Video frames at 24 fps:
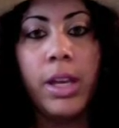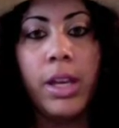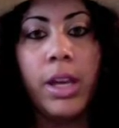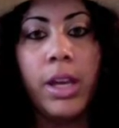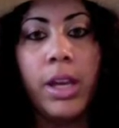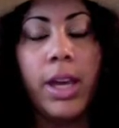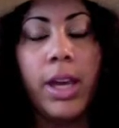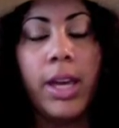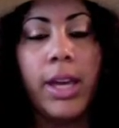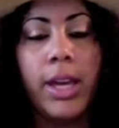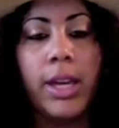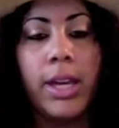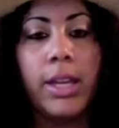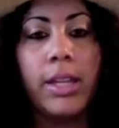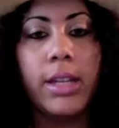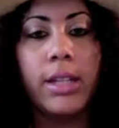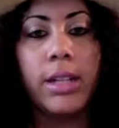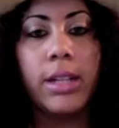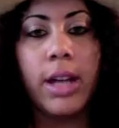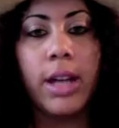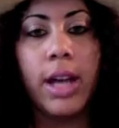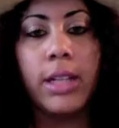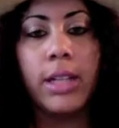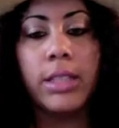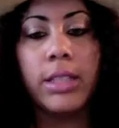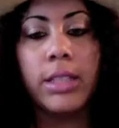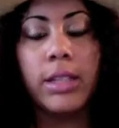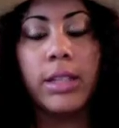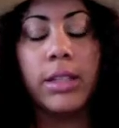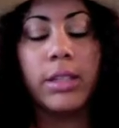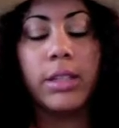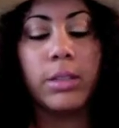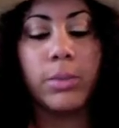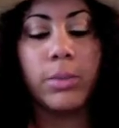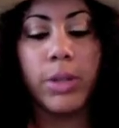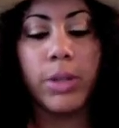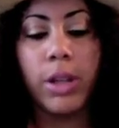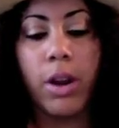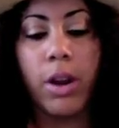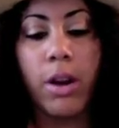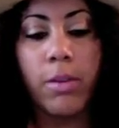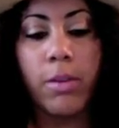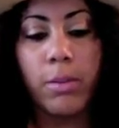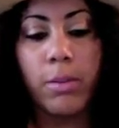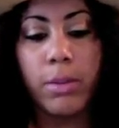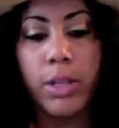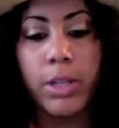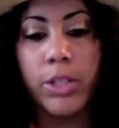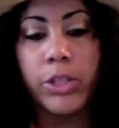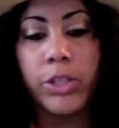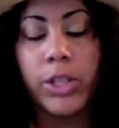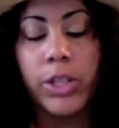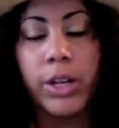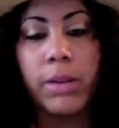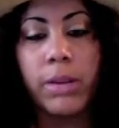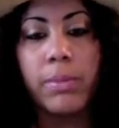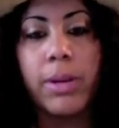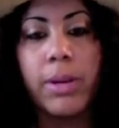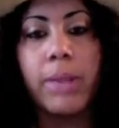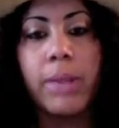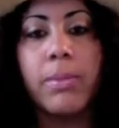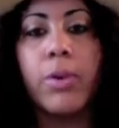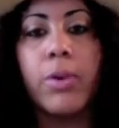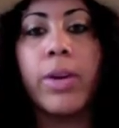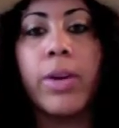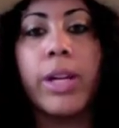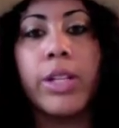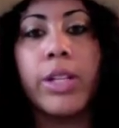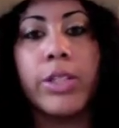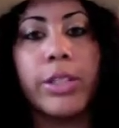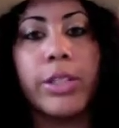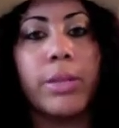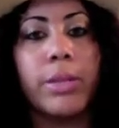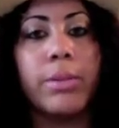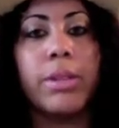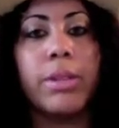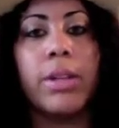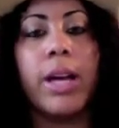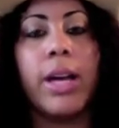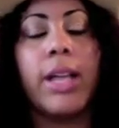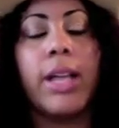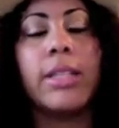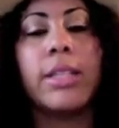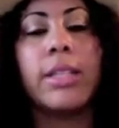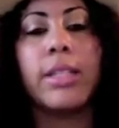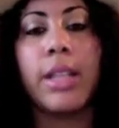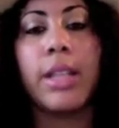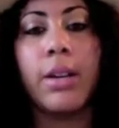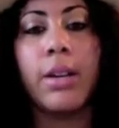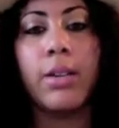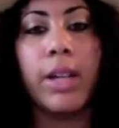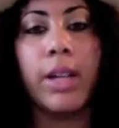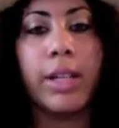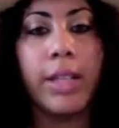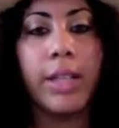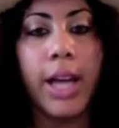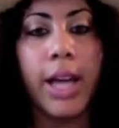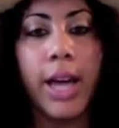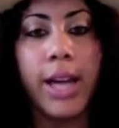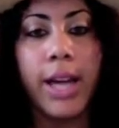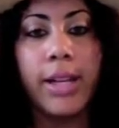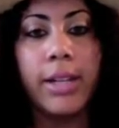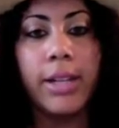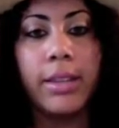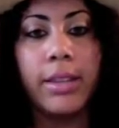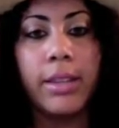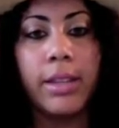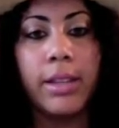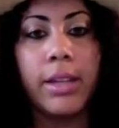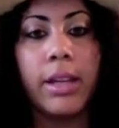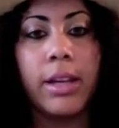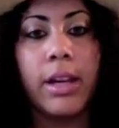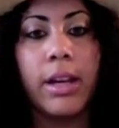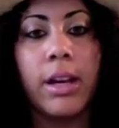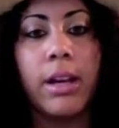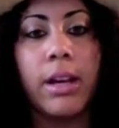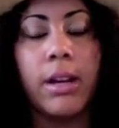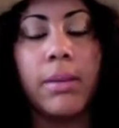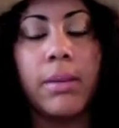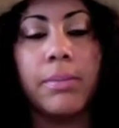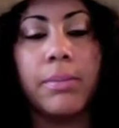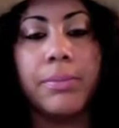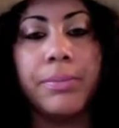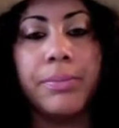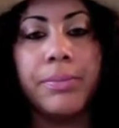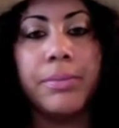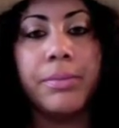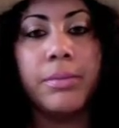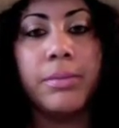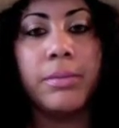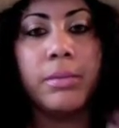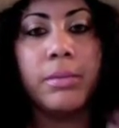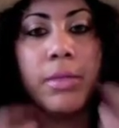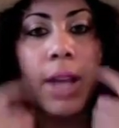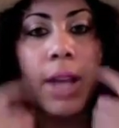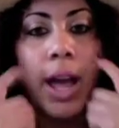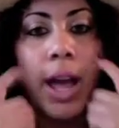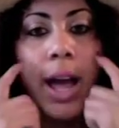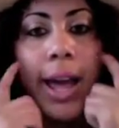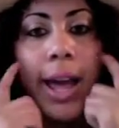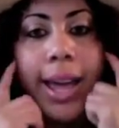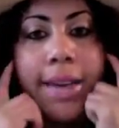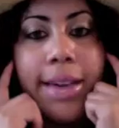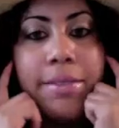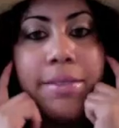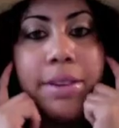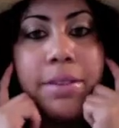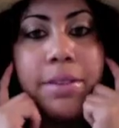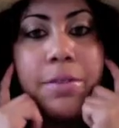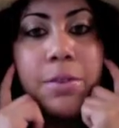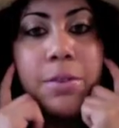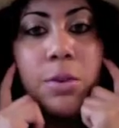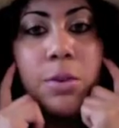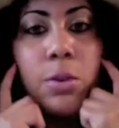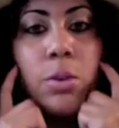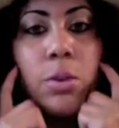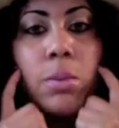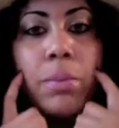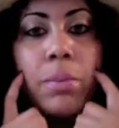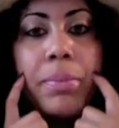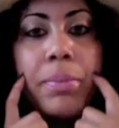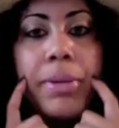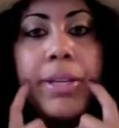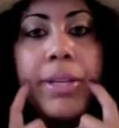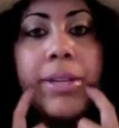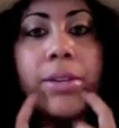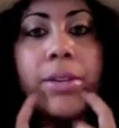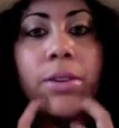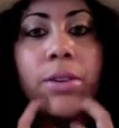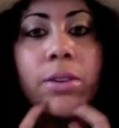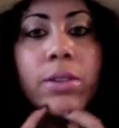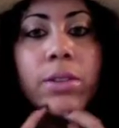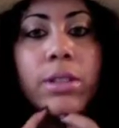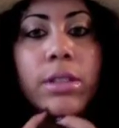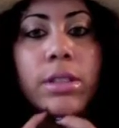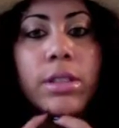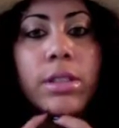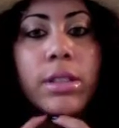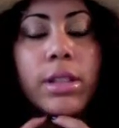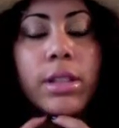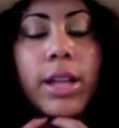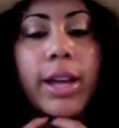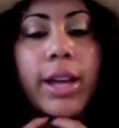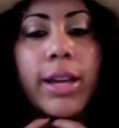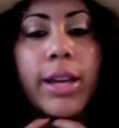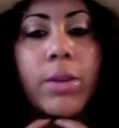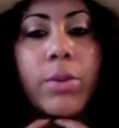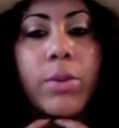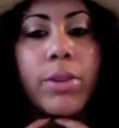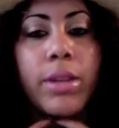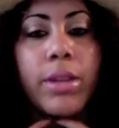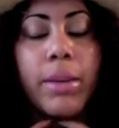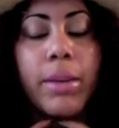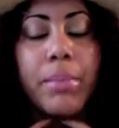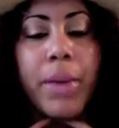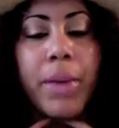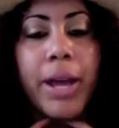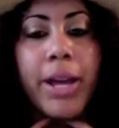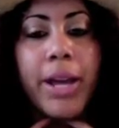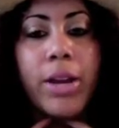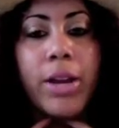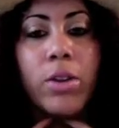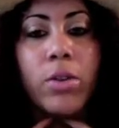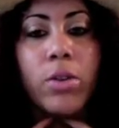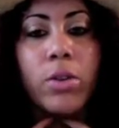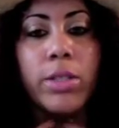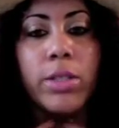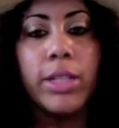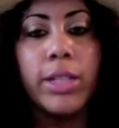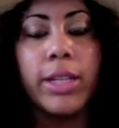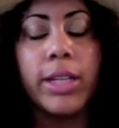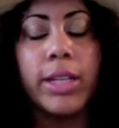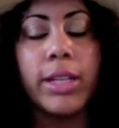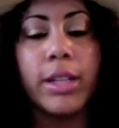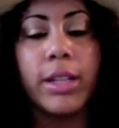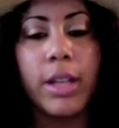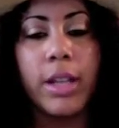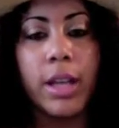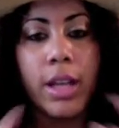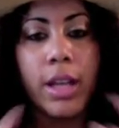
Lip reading: And honestly, this is really hard for me to share, but I'm gonna go ahead and share with you guys because I don't like to hide anything. I have a full beard. Like when my hair grows in,